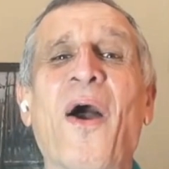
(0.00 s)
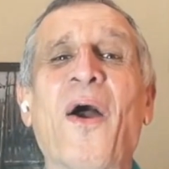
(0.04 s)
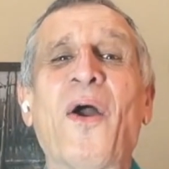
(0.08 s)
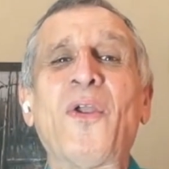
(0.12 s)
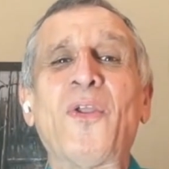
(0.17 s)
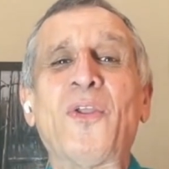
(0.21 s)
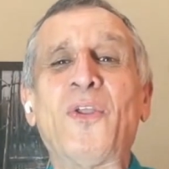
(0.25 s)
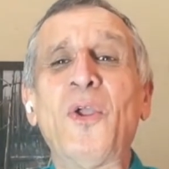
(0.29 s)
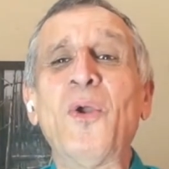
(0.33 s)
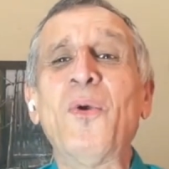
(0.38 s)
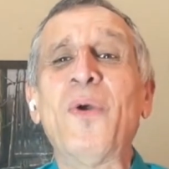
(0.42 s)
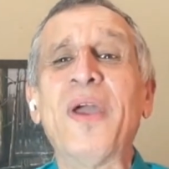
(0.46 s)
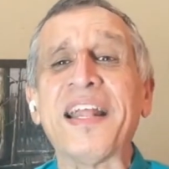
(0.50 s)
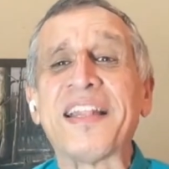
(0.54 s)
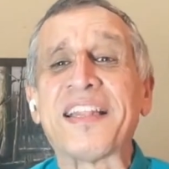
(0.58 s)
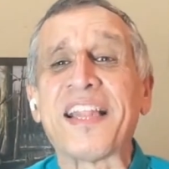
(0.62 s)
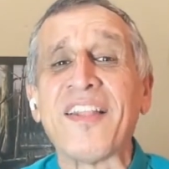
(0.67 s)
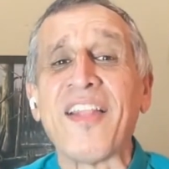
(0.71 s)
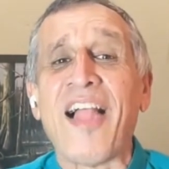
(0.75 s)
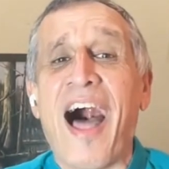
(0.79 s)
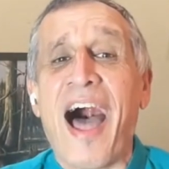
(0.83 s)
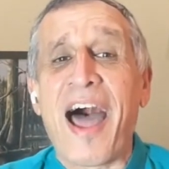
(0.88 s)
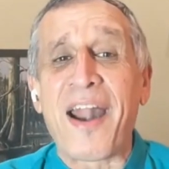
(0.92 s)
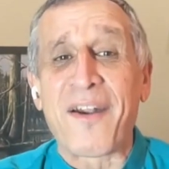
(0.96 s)
you hit
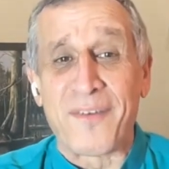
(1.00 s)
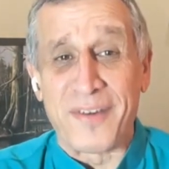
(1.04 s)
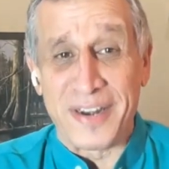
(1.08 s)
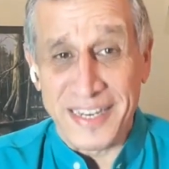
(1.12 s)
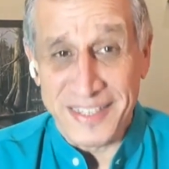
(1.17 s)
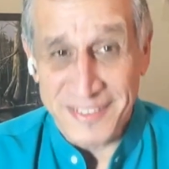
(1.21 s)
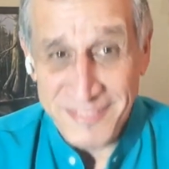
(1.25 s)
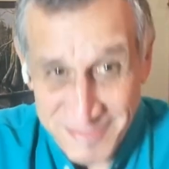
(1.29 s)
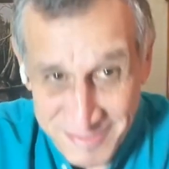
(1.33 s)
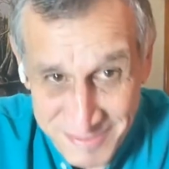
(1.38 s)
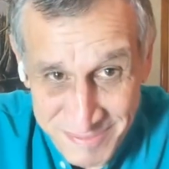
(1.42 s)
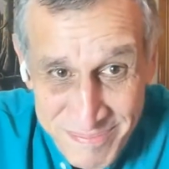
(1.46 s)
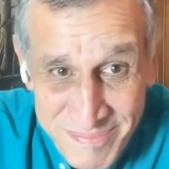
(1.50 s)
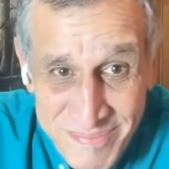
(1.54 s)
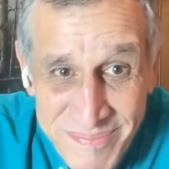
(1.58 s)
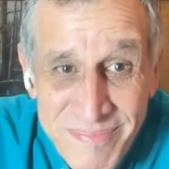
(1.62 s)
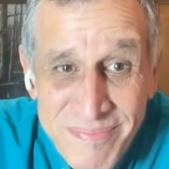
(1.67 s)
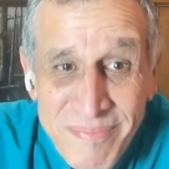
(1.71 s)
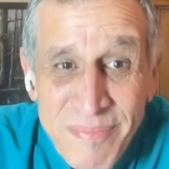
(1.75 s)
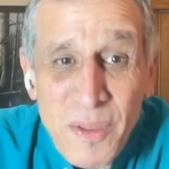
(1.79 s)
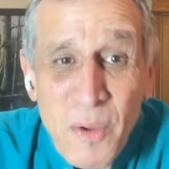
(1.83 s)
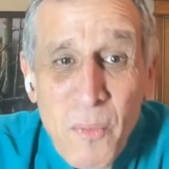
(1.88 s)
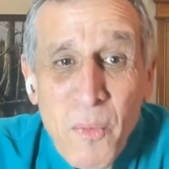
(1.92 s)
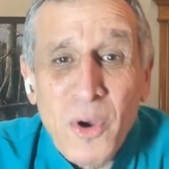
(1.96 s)
the lottery.
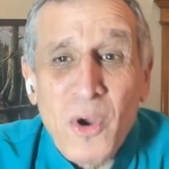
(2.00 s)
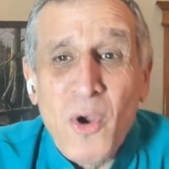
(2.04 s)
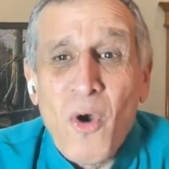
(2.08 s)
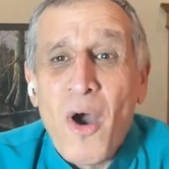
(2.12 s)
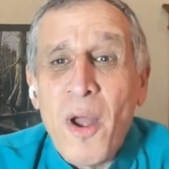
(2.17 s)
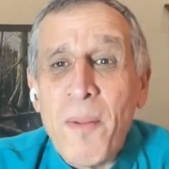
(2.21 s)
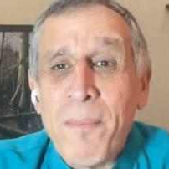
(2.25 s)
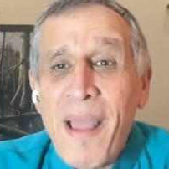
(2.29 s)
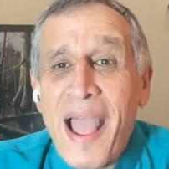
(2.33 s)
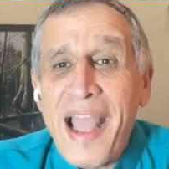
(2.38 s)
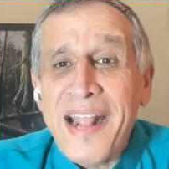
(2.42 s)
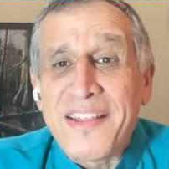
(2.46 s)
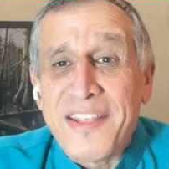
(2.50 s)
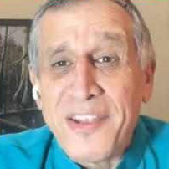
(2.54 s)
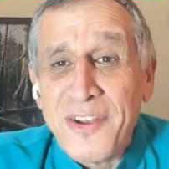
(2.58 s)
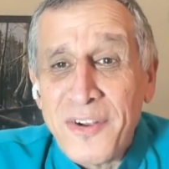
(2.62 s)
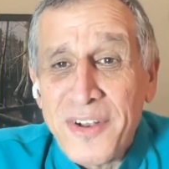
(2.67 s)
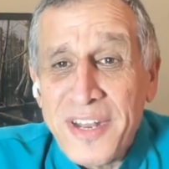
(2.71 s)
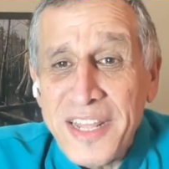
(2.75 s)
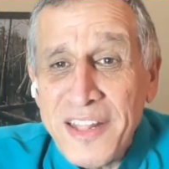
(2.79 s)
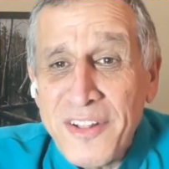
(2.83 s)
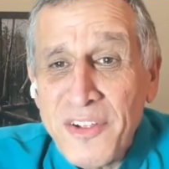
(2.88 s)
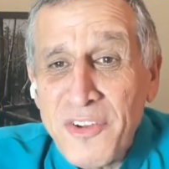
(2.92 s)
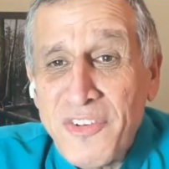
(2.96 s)
We're going back to
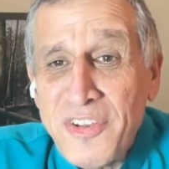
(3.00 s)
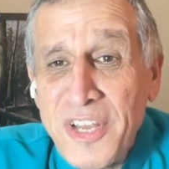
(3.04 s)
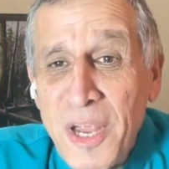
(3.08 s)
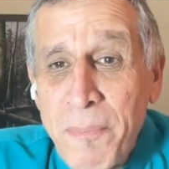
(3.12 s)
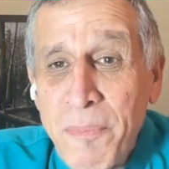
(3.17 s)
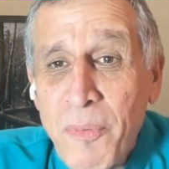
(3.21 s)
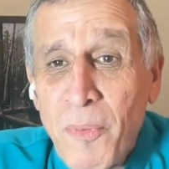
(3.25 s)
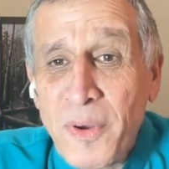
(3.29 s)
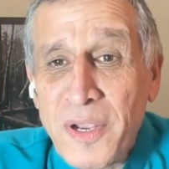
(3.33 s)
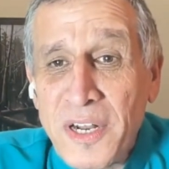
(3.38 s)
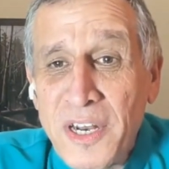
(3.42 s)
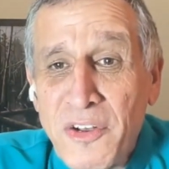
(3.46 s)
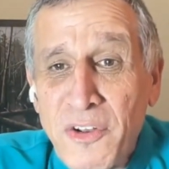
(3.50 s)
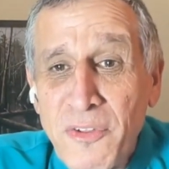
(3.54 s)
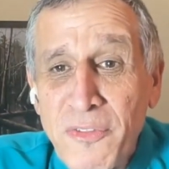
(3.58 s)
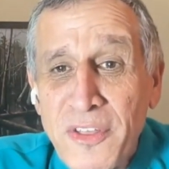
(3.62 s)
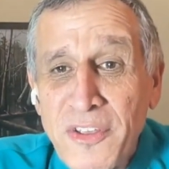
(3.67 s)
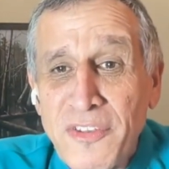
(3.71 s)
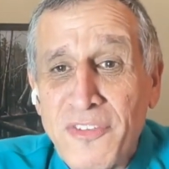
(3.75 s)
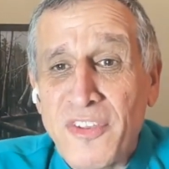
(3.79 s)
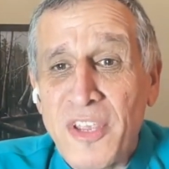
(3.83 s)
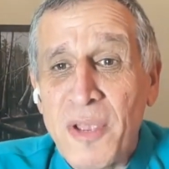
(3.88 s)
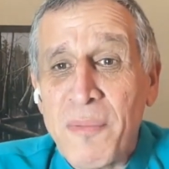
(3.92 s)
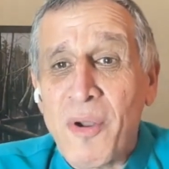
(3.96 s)
your dealership. And we're going to do
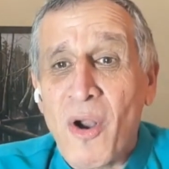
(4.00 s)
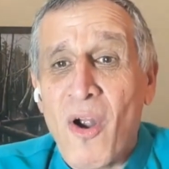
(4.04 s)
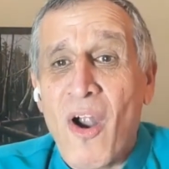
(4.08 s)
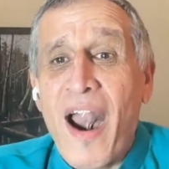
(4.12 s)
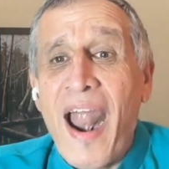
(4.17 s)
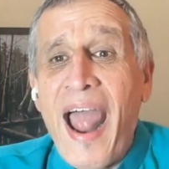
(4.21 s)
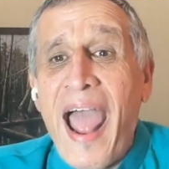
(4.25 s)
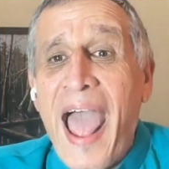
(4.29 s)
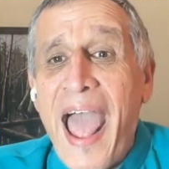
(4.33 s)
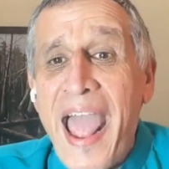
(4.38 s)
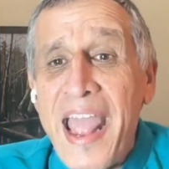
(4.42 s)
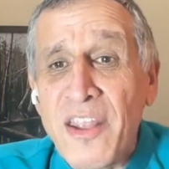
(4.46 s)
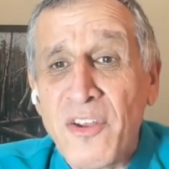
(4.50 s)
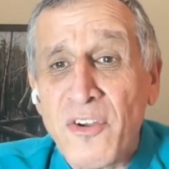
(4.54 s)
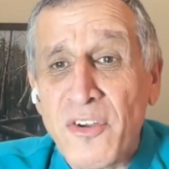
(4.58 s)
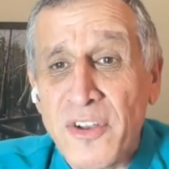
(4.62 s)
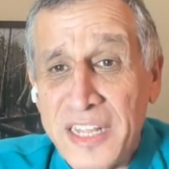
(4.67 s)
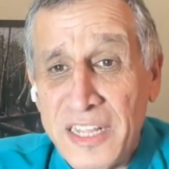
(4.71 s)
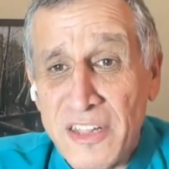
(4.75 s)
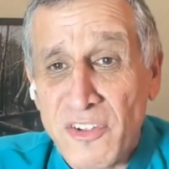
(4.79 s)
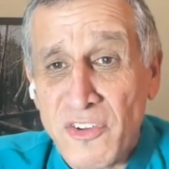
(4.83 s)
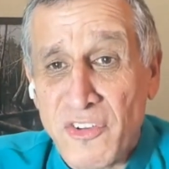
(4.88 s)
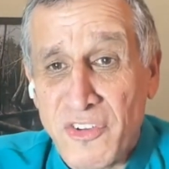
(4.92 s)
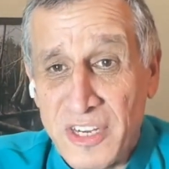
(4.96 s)
this seminar at your
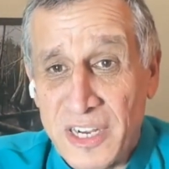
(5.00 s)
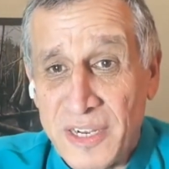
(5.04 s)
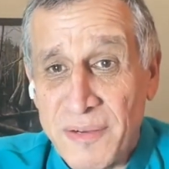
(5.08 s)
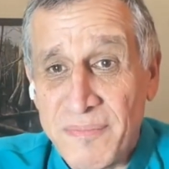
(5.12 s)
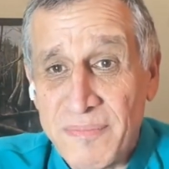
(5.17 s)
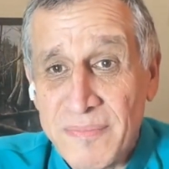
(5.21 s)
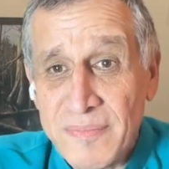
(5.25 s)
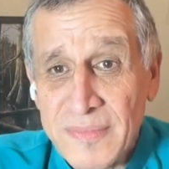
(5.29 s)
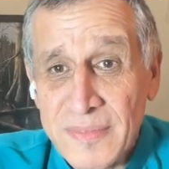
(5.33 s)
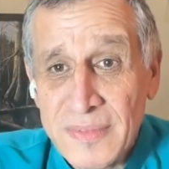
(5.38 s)
dealership.